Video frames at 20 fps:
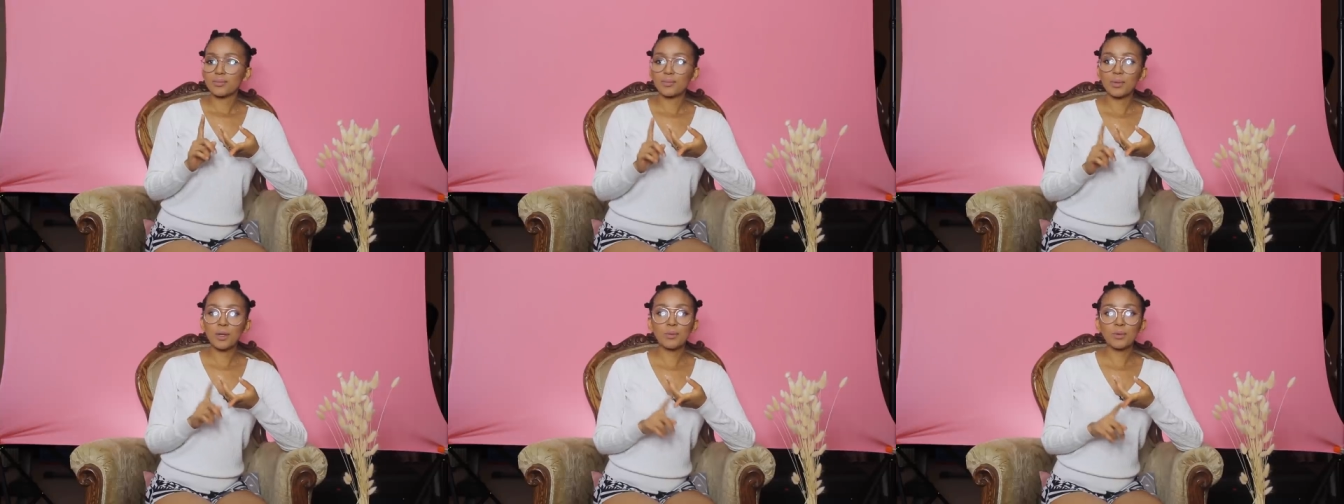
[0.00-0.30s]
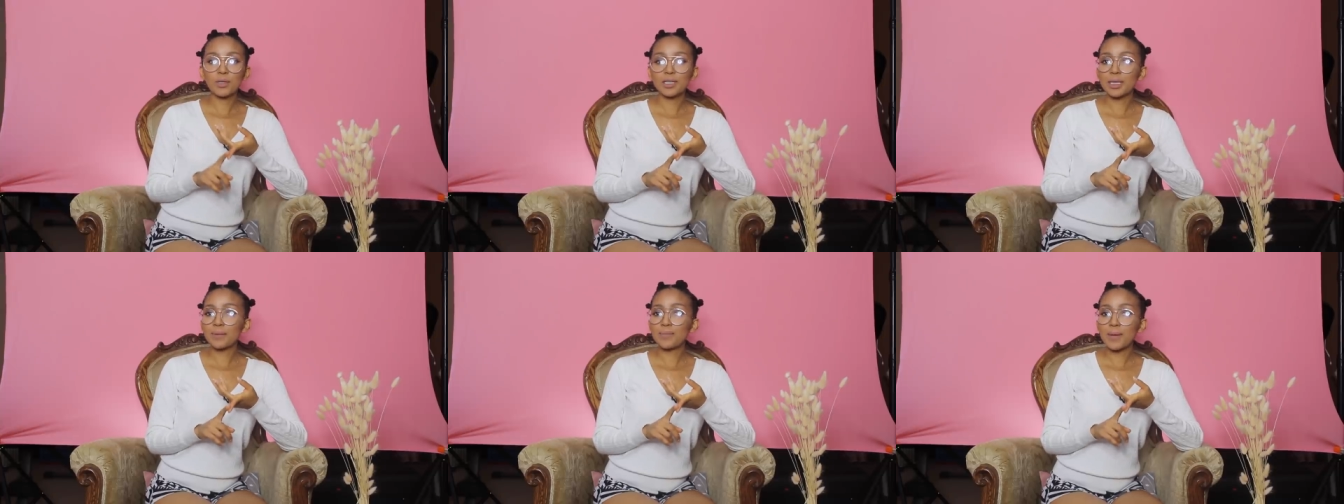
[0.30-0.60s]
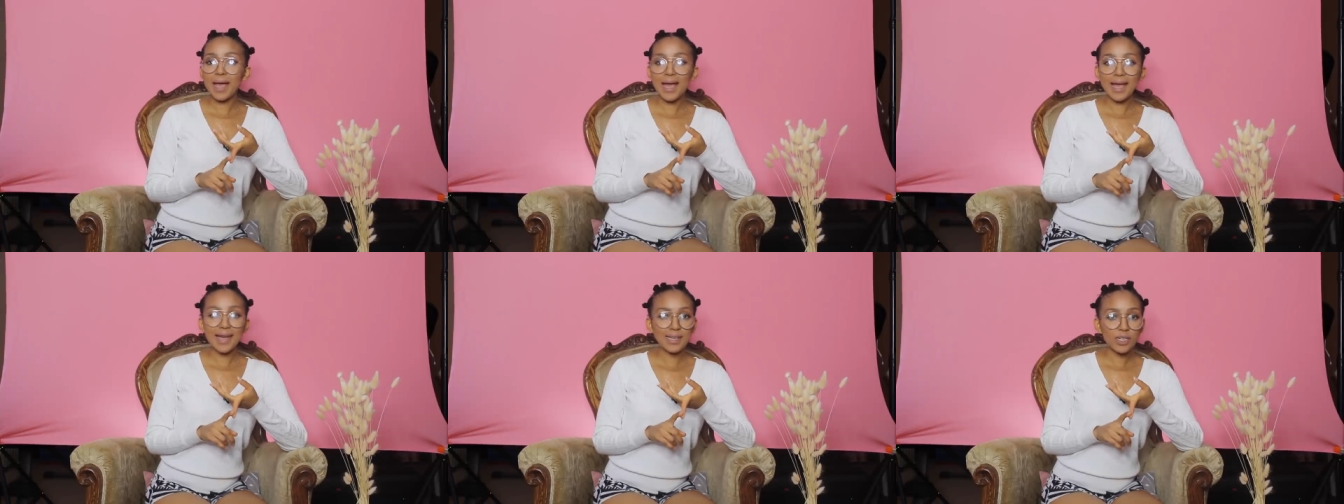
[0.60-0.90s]
People
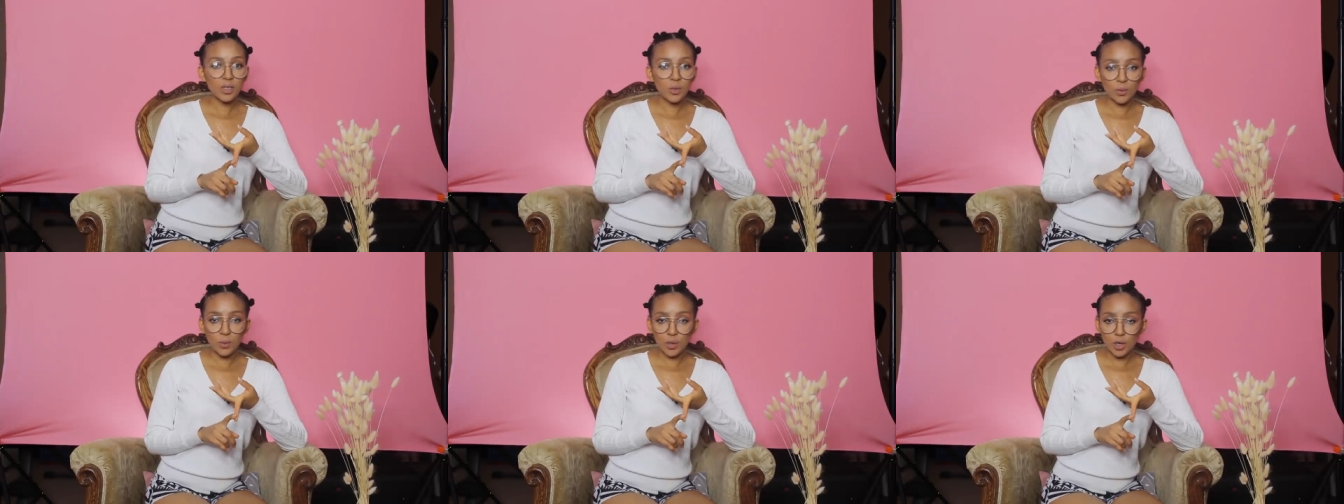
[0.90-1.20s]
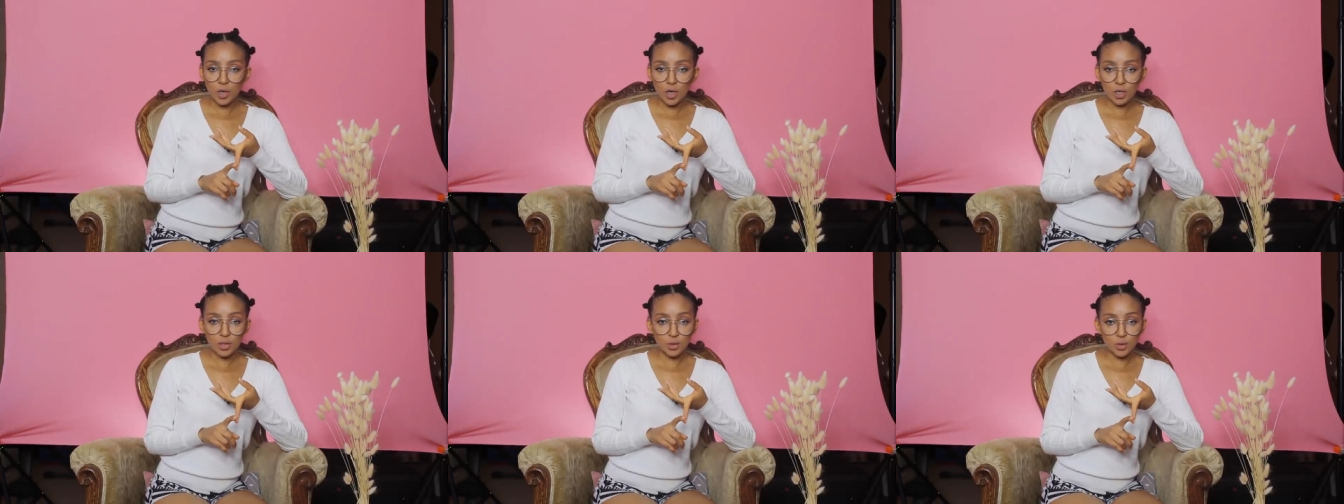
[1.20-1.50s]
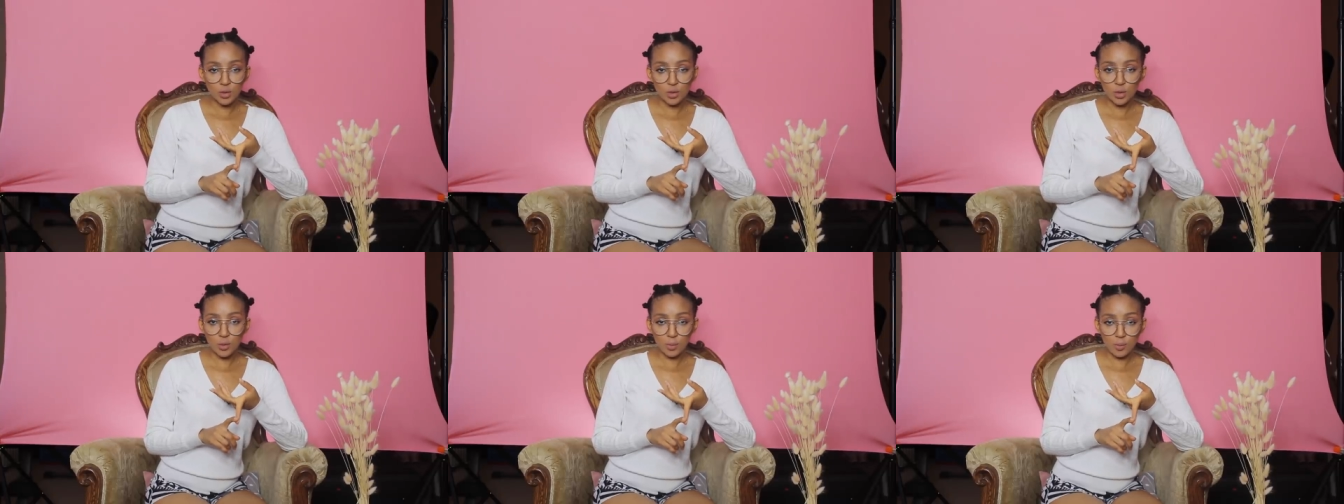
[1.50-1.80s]
keep adding work
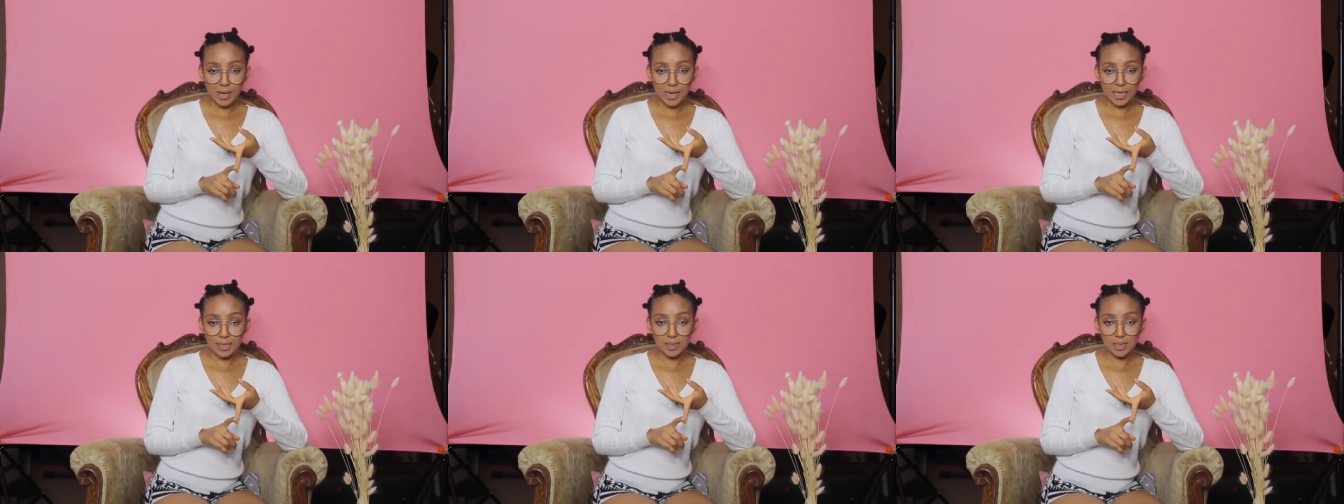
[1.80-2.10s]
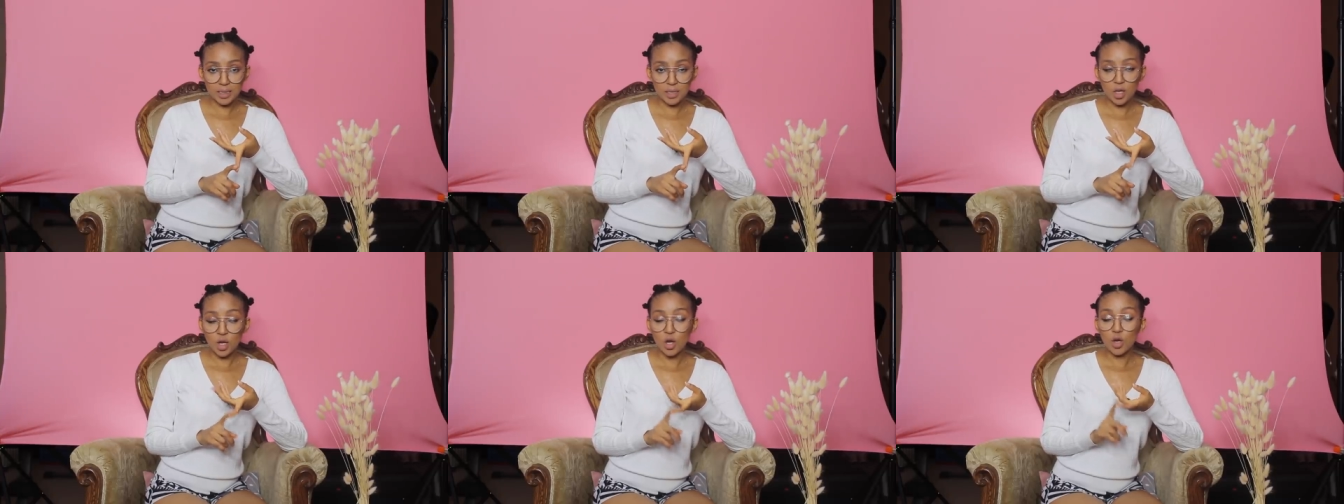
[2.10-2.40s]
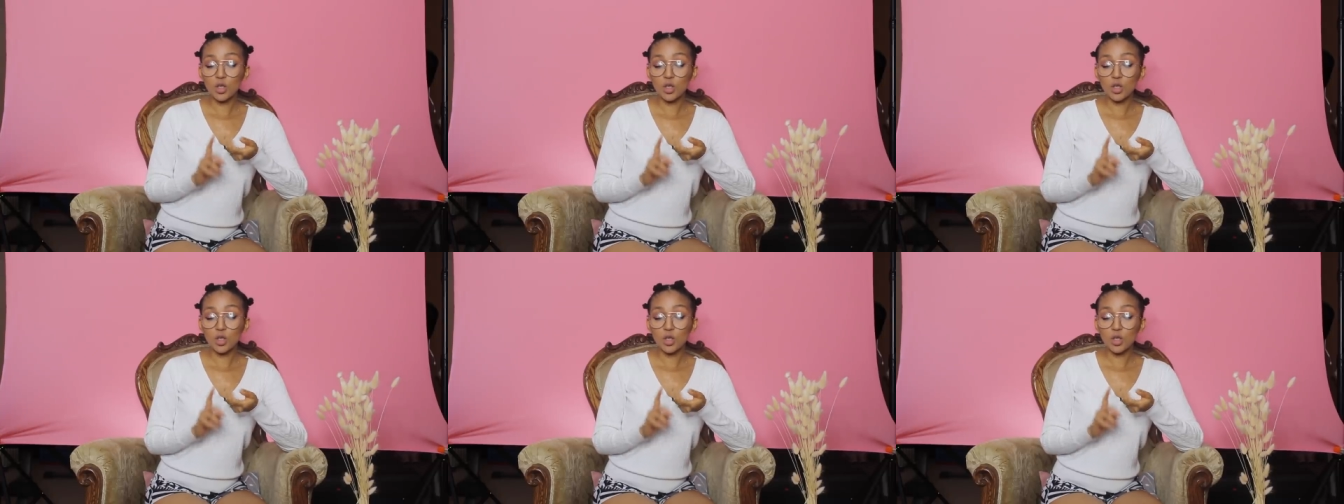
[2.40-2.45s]
onto your plate.